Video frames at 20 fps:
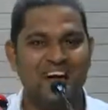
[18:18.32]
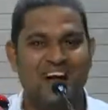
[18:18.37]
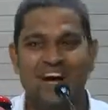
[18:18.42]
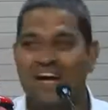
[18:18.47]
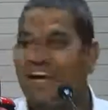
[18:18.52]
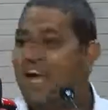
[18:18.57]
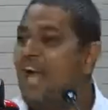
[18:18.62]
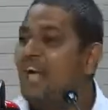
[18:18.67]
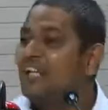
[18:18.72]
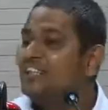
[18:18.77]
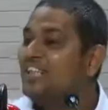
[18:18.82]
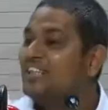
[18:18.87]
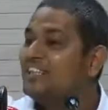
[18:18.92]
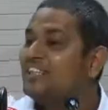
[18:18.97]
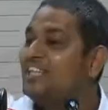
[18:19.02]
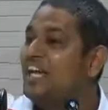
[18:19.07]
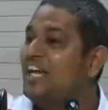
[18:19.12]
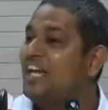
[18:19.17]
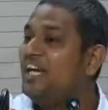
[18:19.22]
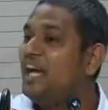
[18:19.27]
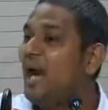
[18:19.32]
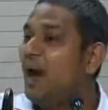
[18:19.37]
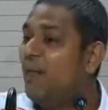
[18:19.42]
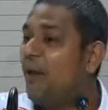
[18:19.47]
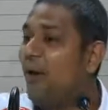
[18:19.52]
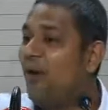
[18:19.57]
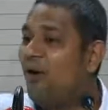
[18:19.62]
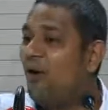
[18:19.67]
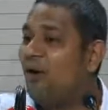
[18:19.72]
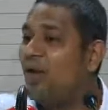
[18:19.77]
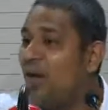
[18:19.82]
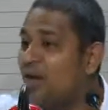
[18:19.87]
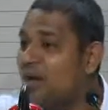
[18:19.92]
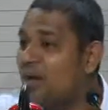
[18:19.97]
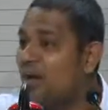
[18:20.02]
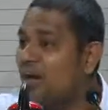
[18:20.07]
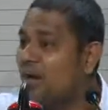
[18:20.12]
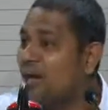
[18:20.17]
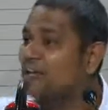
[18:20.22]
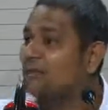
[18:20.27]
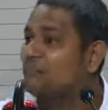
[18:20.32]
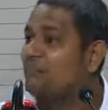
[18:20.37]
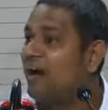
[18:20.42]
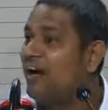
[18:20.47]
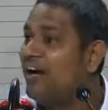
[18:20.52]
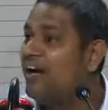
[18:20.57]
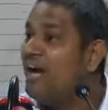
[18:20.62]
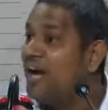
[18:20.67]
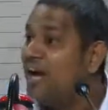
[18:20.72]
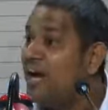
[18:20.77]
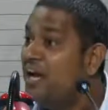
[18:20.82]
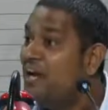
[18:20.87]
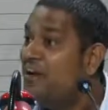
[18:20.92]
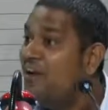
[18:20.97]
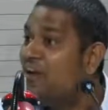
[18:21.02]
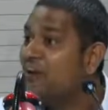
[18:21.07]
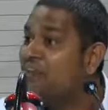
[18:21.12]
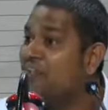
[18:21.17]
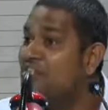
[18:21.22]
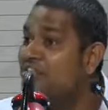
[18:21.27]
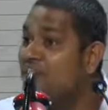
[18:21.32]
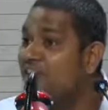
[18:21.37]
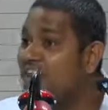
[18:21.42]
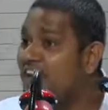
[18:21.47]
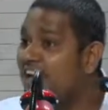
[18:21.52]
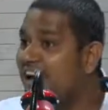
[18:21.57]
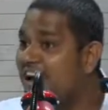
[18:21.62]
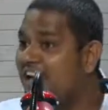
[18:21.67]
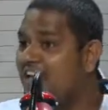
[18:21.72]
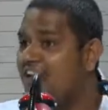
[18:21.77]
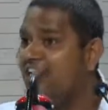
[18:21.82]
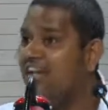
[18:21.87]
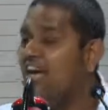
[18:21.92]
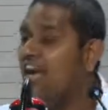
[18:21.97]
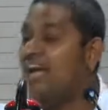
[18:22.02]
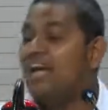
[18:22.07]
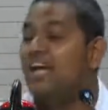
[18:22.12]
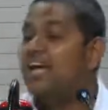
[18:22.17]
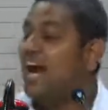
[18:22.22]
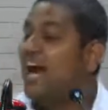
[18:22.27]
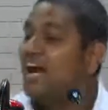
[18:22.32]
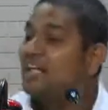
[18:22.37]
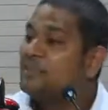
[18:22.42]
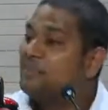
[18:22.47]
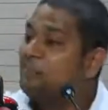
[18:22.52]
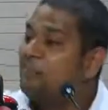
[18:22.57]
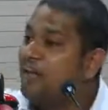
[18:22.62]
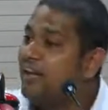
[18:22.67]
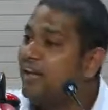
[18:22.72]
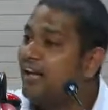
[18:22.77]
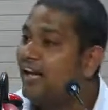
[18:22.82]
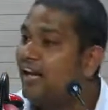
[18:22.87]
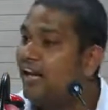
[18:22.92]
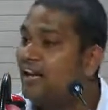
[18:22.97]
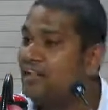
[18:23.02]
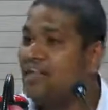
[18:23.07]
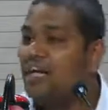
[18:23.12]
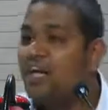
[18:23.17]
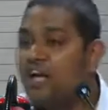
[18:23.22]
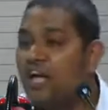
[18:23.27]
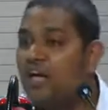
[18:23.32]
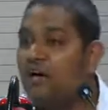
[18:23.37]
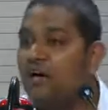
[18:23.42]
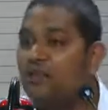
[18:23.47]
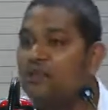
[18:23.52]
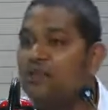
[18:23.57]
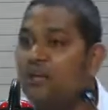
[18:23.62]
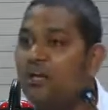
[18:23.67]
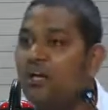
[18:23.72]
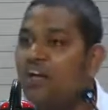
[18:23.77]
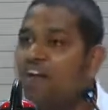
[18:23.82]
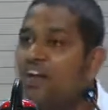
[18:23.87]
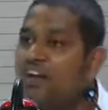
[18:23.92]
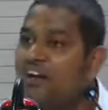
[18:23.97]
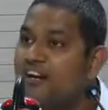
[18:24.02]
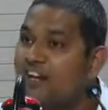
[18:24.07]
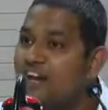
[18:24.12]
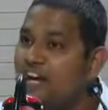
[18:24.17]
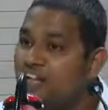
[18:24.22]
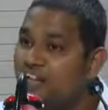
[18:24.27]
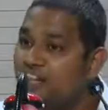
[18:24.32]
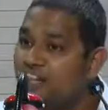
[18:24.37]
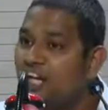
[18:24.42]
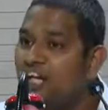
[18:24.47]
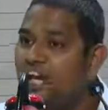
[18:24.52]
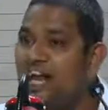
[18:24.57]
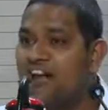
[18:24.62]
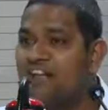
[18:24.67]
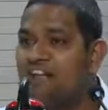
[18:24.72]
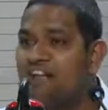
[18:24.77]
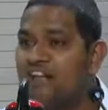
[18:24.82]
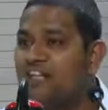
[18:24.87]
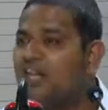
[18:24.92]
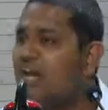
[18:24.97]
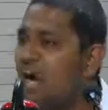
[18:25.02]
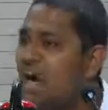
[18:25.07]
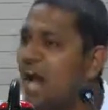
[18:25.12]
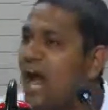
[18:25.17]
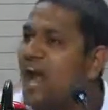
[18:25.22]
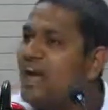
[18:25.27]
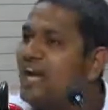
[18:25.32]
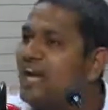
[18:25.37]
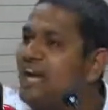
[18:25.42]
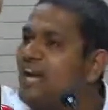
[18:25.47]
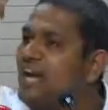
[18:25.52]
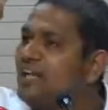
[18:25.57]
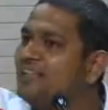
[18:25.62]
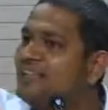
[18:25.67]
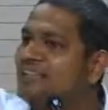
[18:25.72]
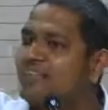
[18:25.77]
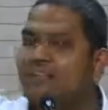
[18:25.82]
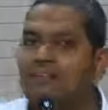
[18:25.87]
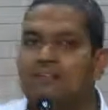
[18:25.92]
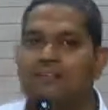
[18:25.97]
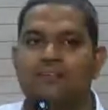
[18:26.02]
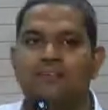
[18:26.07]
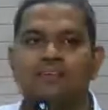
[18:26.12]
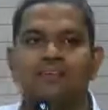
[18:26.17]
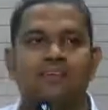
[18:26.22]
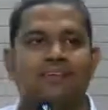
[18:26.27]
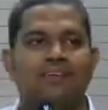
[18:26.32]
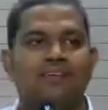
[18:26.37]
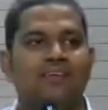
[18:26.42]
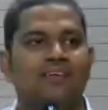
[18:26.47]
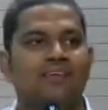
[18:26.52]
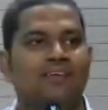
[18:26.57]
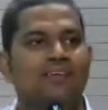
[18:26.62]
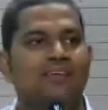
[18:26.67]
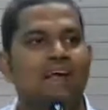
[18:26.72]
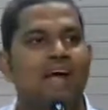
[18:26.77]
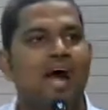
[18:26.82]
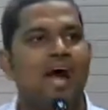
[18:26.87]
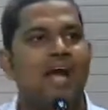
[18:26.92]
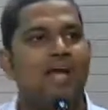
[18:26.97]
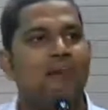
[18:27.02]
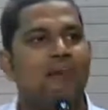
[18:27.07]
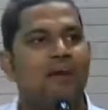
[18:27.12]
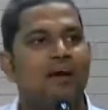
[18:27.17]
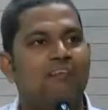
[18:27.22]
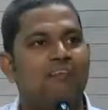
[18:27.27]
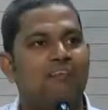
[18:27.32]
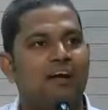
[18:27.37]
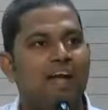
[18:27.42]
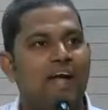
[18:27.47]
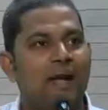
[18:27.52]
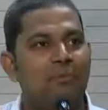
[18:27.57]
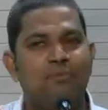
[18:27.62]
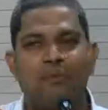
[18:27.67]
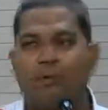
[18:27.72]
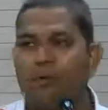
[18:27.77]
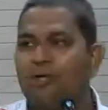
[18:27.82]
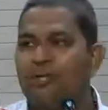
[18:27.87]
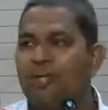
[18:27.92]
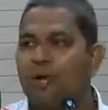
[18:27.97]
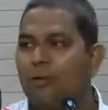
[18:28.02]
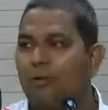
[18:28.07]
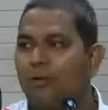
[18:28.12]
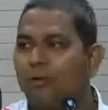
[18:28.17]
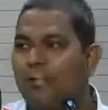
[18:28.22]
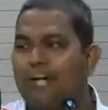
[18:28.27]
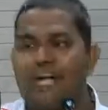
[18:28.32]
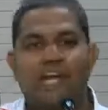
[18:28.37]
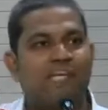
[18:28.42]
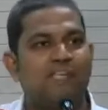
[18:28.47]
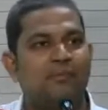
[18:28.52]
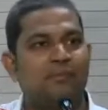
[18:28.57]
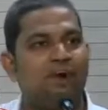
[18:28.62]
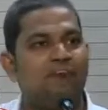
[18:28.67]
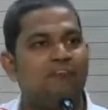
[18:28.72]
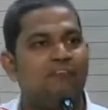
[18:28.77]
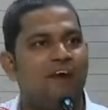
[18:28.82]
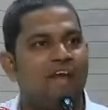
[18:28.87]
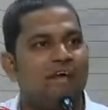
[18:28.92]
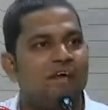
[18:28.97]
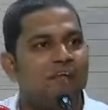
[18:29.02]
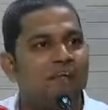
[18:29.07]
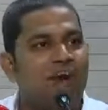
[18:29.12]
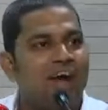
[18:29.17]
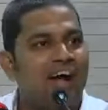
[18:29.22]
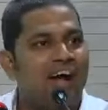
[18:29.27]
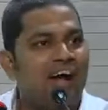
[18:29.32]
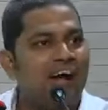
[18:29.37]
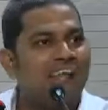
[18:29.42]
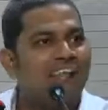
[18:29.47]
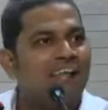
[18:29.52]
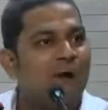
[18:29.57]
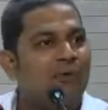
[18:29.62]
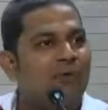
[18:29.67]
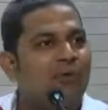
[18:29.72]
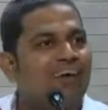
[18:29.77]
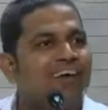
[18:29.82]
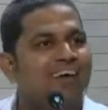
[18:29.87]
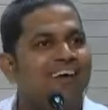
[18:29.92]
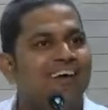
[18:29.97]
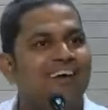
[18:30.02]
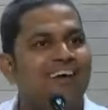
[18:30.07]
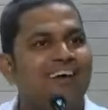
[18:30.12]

Huh? Just think about your husband. He knows nothing. He can't speak English. He knows only one traditional language. And he's... But when I am talking about their husband, why you are shouting?